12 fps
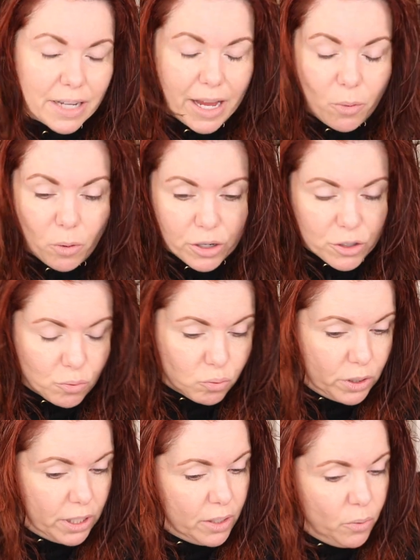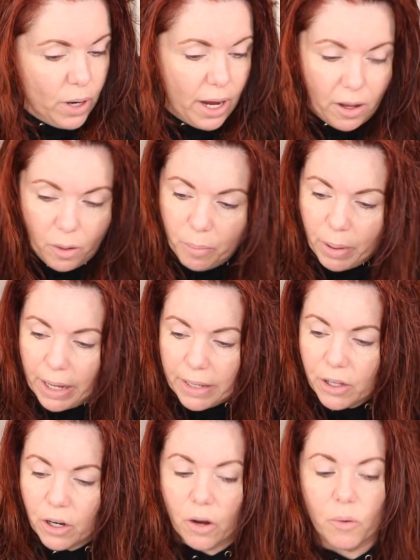It works really well,
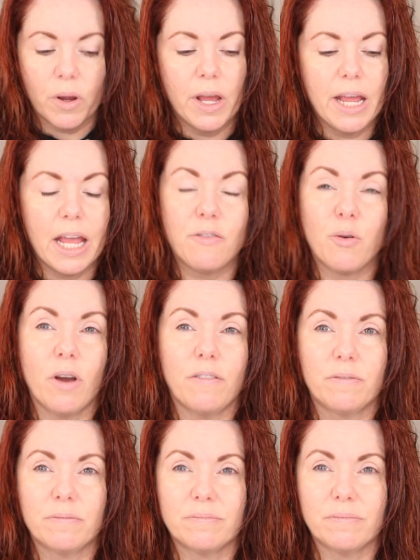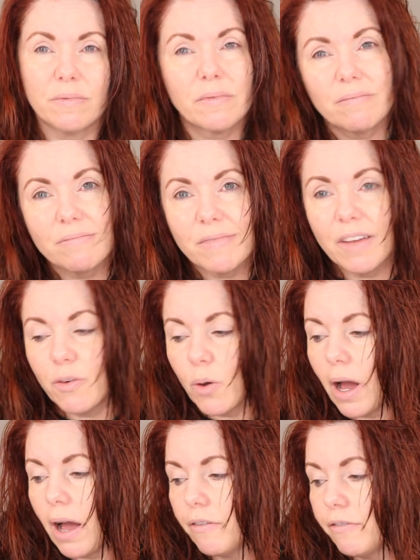but you know, if you
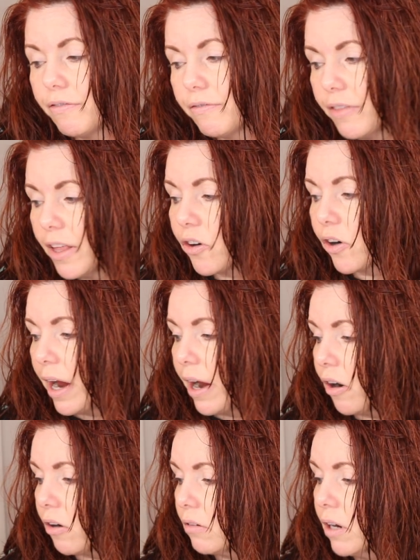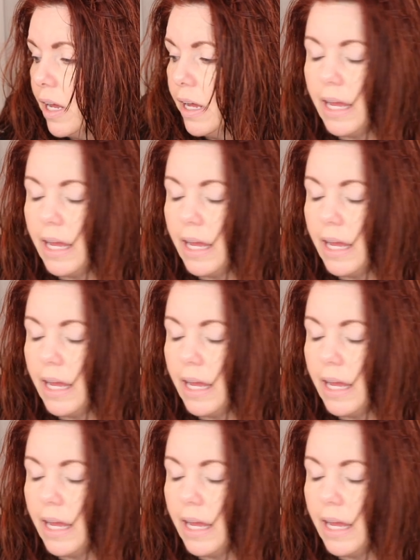have thinner hair,